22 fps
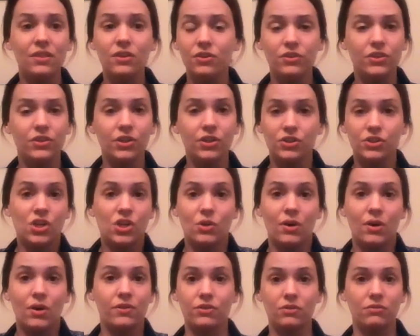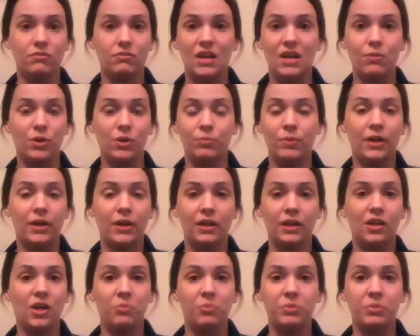There's no other network
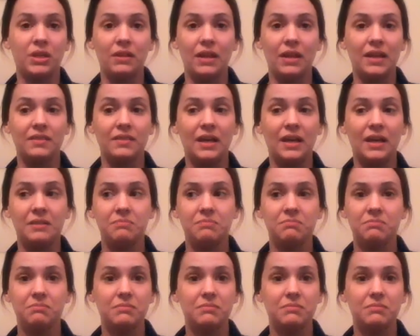marketing company like that.